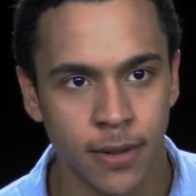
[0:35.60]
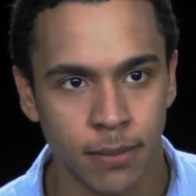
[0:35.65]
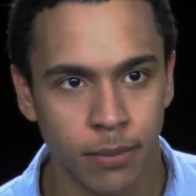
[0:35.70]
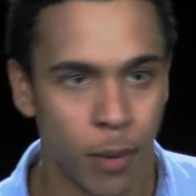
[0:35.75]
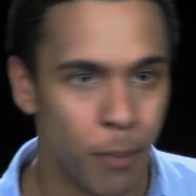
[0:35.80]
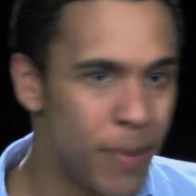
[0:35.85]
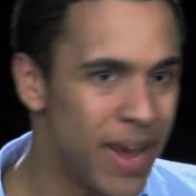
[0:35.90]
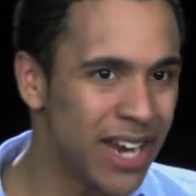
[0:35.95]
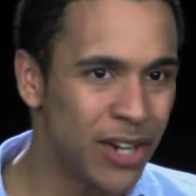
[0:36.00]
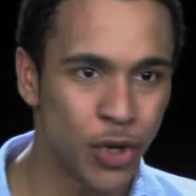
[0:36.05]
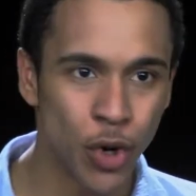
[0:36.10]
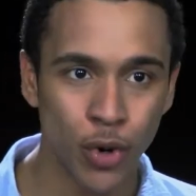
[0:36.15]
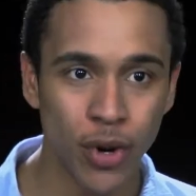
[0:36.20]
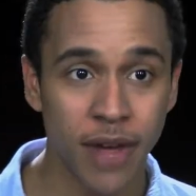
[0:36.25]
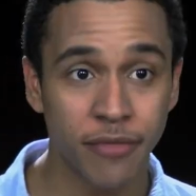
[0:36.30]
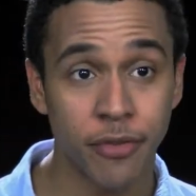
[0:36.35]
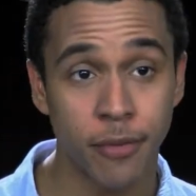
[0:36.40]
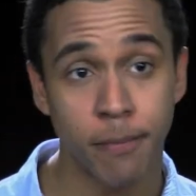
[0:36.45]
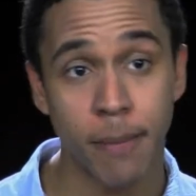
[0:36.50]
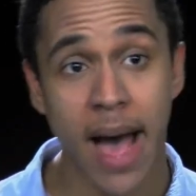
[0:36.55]
But make no
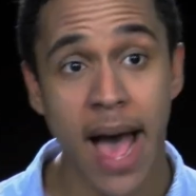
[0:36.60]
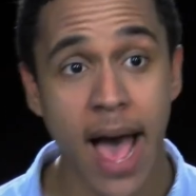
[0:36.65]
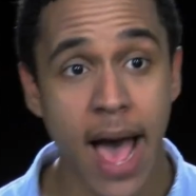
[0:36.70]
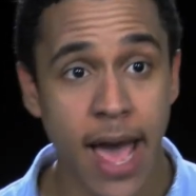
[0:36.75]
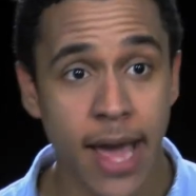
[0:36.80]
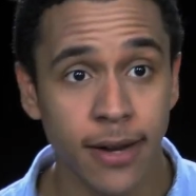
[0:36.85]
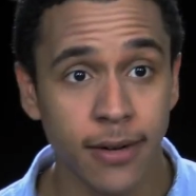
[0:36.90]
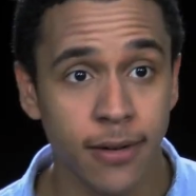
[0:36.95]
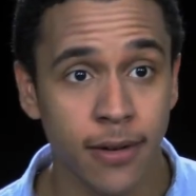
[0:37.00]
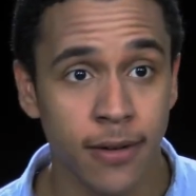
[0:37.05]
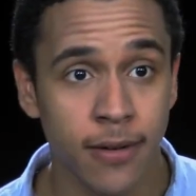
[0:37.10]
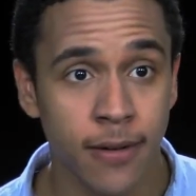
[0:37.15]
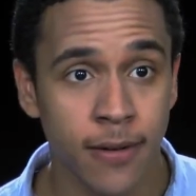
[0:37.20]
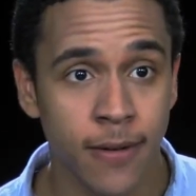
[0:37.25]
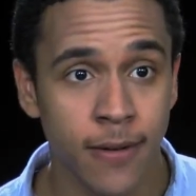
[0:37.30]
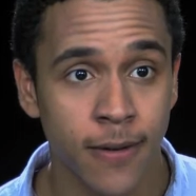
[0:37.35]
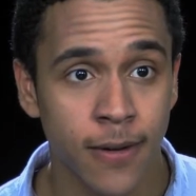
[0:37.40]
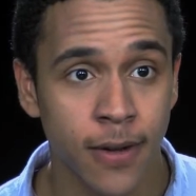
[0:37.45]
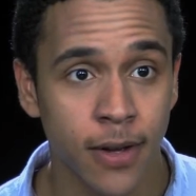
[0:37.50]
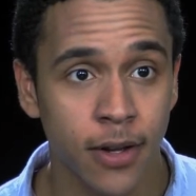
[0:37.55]
never mind,
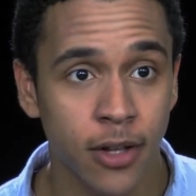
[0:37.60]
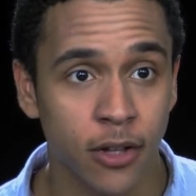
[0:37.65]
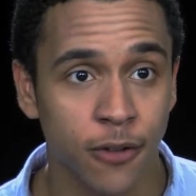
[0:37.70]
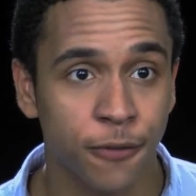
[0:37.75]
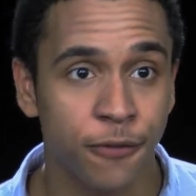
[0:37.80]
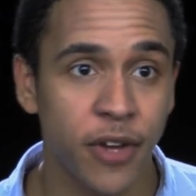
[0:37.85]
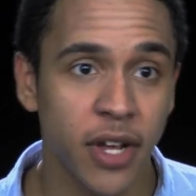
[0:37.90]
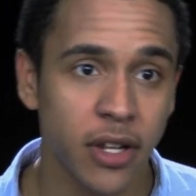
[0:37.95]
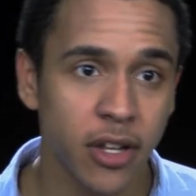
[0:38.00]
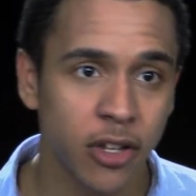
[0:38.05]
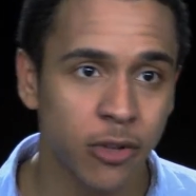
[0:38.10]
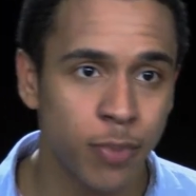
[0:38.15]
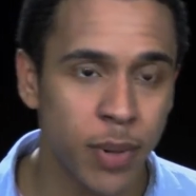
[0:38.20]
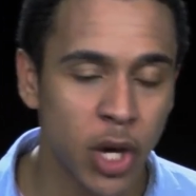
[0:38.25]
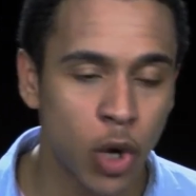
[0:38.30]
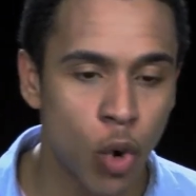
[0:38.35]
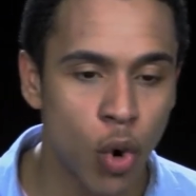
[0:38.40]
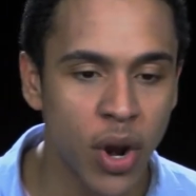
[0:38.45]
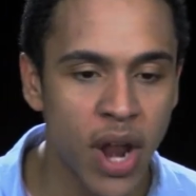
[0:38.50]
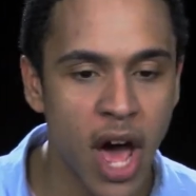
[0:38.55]
cause Felix be
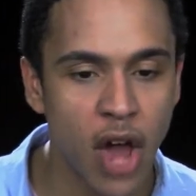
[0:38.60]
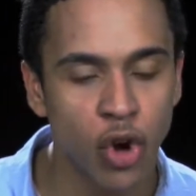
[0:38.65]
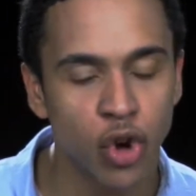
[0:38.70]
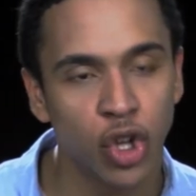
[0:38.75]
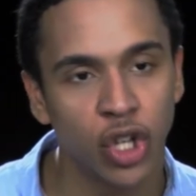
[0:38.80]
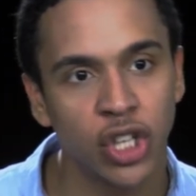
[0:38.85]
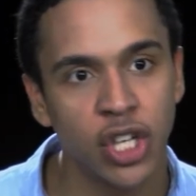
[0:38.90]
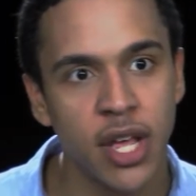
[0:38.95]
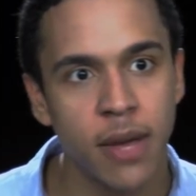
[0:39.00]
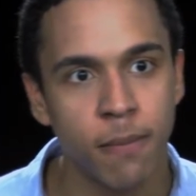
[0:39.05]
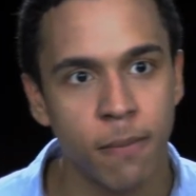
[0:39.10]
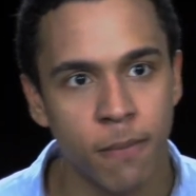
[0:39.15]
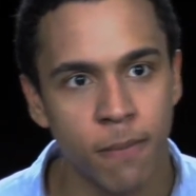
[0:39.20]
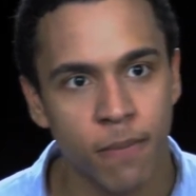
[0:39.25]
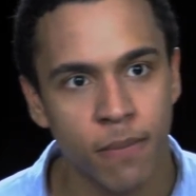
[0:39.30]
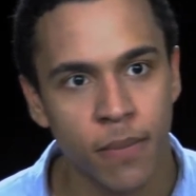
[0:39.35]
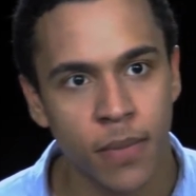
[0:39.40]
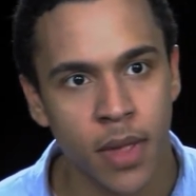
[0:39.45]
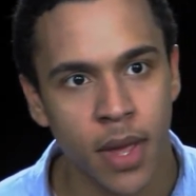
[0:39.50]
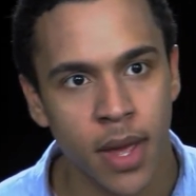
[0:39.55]
going out on a limb.
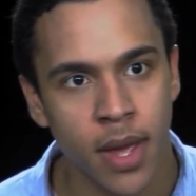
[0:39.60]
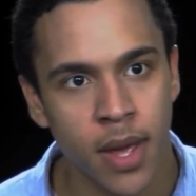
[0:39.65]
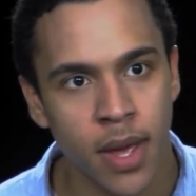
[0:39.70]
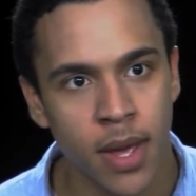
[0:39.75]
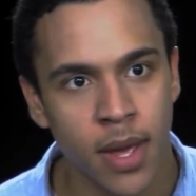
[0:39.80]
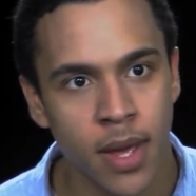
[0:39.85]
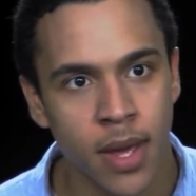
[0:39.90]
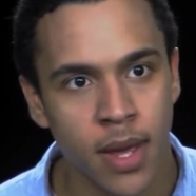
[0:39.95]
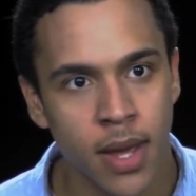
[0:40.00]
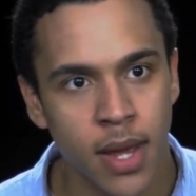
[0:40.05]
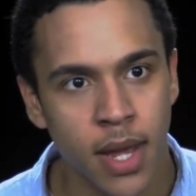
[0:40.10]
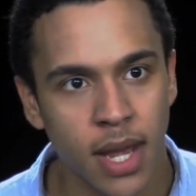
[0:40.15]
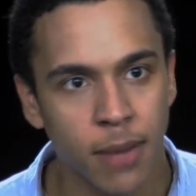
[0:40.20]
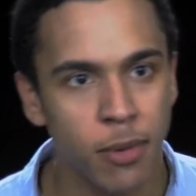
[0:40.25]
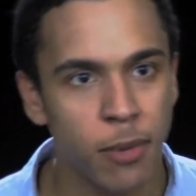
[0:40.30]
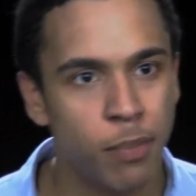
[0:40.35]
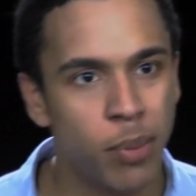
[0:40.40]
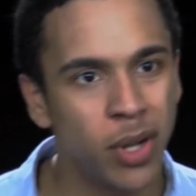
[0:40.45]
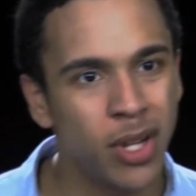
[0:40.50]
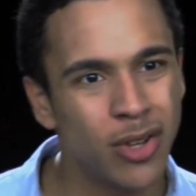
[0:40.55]
He
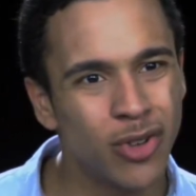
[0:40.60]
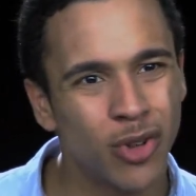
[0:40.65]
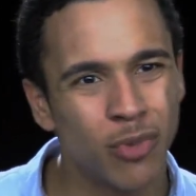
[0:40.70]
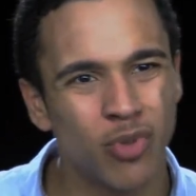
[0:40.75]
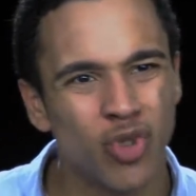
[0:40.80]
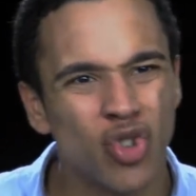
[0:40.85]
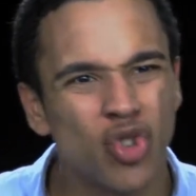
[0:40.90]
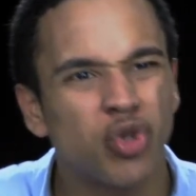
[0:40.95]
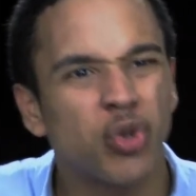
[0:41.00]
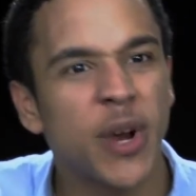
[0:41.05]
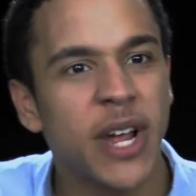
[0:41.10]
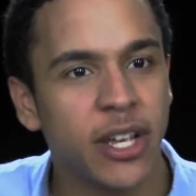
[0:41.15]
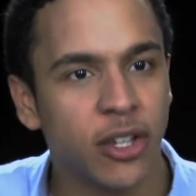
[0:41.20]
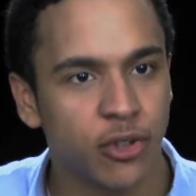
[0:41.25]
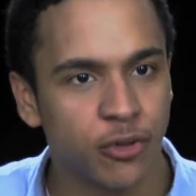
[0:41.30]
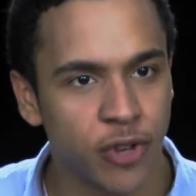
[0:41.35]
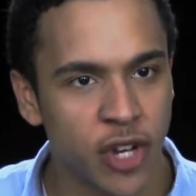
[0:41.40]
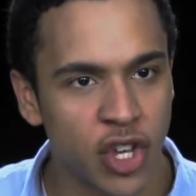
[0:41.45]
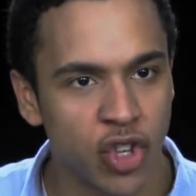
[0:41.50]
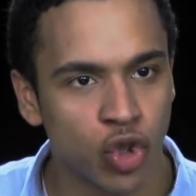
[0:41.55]
be pulling some strings
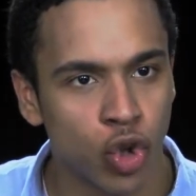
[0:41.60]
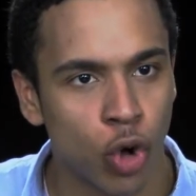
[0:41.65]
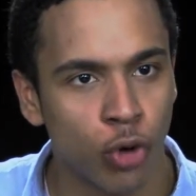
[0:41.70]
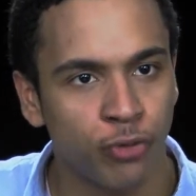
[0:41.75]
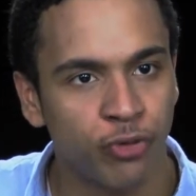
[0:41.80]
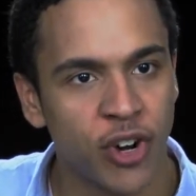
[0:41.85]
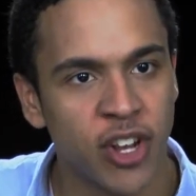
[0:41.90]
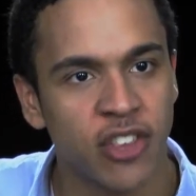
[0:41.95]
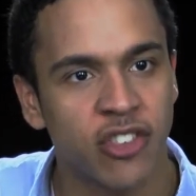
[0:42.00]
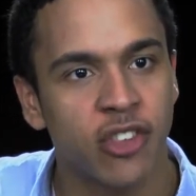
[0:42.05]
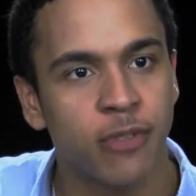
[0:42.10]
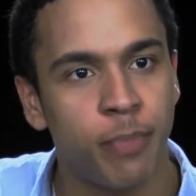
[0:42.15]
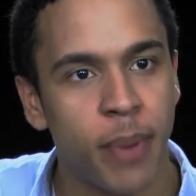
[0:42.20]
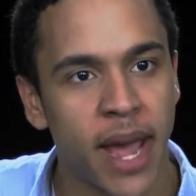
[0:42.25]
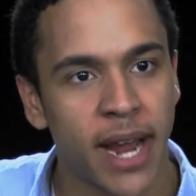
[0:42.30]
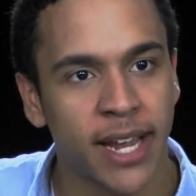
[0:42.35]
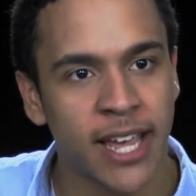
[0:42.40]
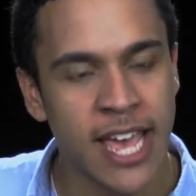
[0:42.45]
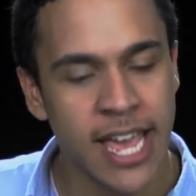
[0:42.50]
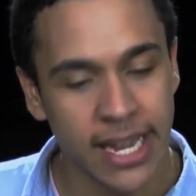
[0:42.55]
for his old friend
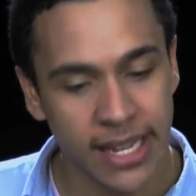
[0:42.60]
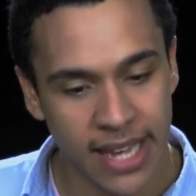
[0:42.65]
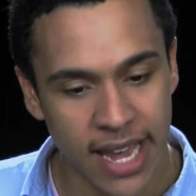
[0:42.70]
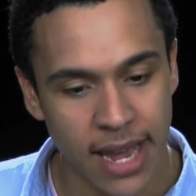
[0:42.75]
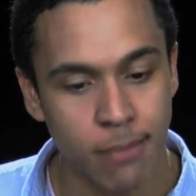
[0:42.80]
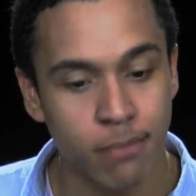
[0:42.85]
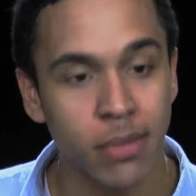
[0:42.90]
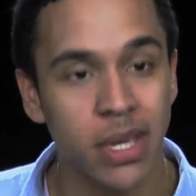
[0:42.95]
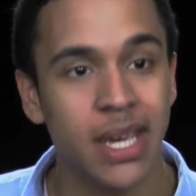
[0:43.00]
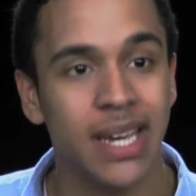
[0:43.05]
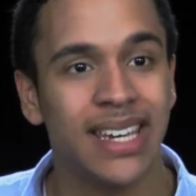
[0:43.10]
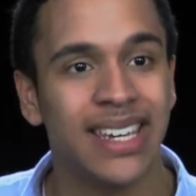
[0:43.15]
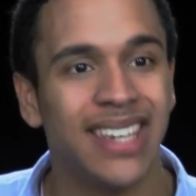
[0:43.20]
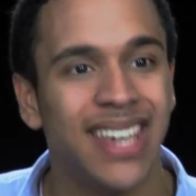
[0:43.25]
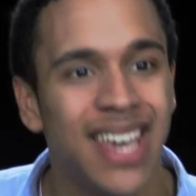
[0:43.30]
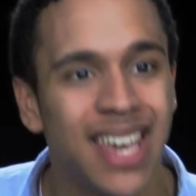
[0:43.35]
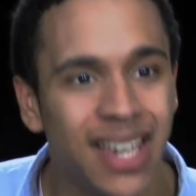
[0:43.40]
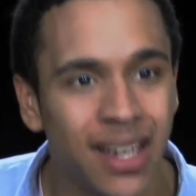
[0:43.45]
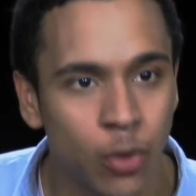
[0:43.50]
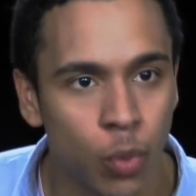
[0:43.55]
Spec, getting me a
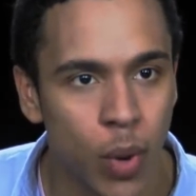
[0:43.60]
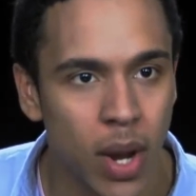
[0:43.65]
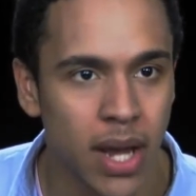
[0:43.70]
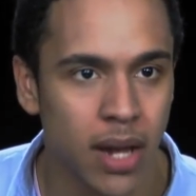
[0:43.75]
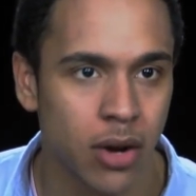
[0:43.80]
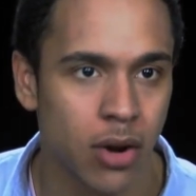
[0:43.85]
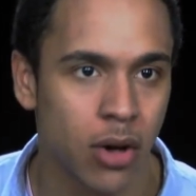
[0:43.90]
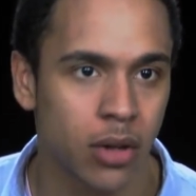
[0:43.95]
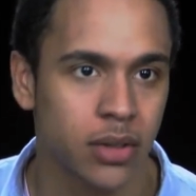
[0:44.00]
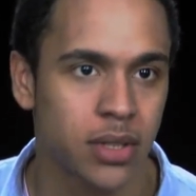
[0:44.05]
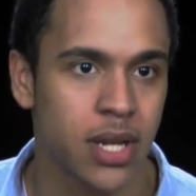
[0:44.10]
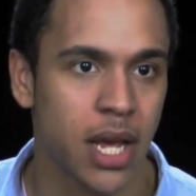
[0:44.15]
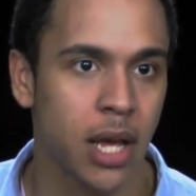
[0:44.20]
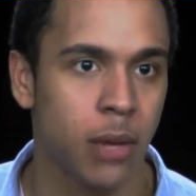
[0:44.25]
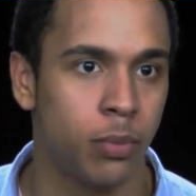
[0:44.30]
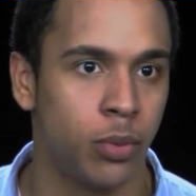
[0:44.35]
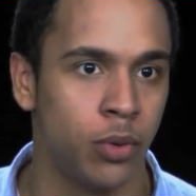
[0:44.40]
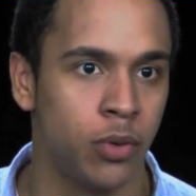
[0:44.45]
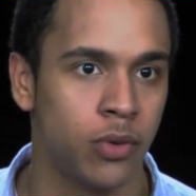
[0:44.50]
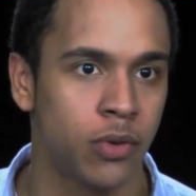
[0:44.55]
gig waiting on
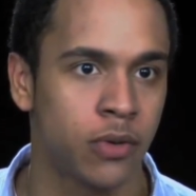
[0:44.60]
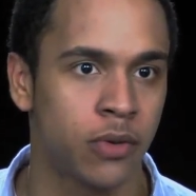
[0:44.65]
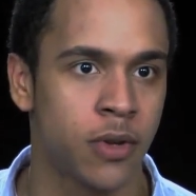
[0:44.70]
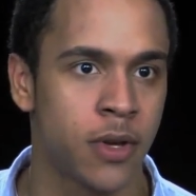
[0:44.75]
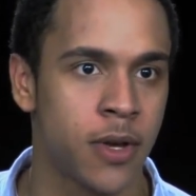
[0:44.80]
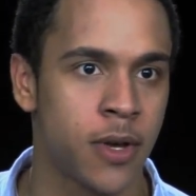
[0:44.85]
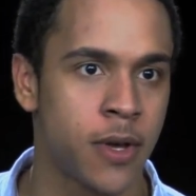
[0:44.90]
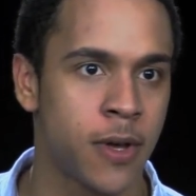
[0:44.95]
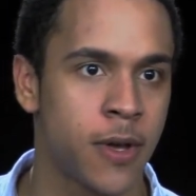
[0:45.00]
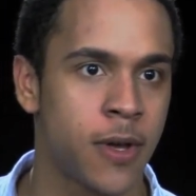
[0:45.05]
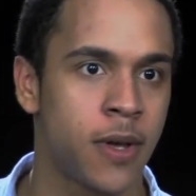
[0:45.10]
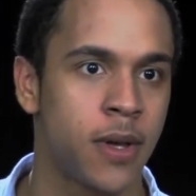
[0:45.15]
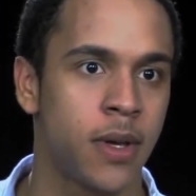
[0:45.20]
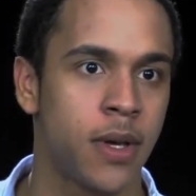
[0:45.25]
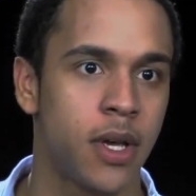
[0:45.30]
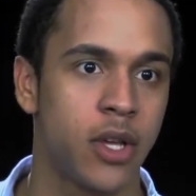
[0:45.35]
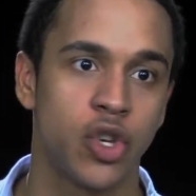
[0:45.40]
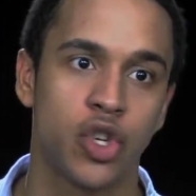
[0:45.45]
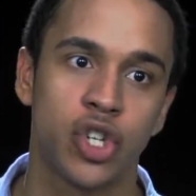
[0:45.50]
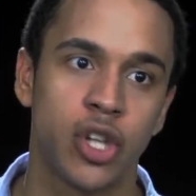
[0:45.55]
tables.
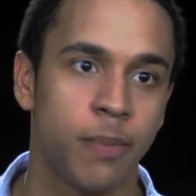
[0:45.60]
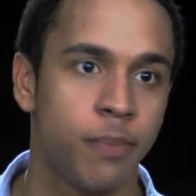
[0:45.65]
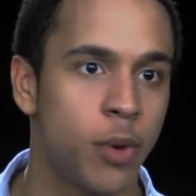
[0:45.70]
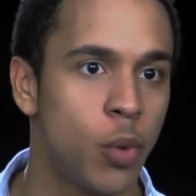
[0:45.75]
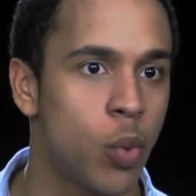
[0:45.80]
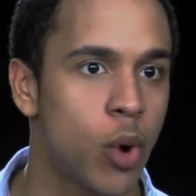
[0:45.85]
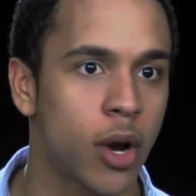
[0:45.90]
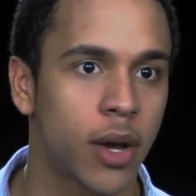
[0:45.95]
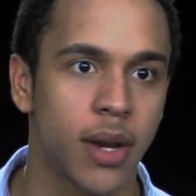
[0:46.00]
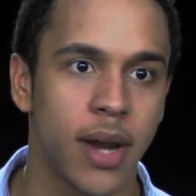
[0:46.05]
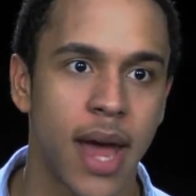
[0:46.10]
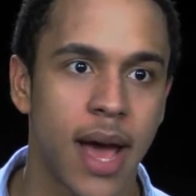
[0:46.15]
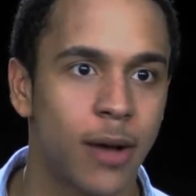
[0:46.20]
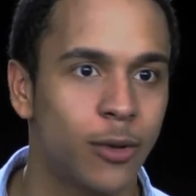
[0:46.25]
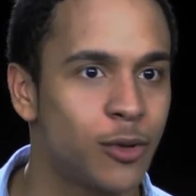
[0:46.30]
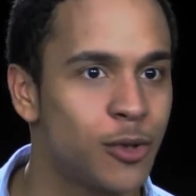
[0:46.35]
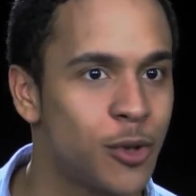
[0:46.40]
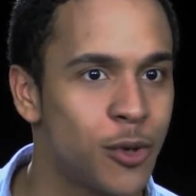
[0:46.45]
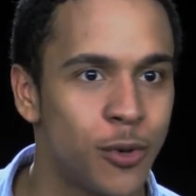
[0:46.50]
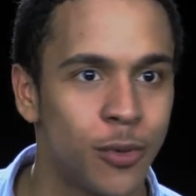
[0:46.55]
And shit be working
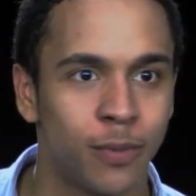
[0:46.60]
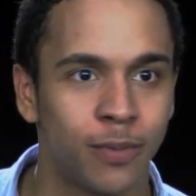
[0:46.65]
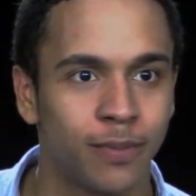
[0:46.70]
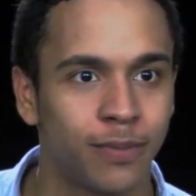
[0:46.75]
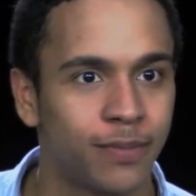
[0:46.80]
out too.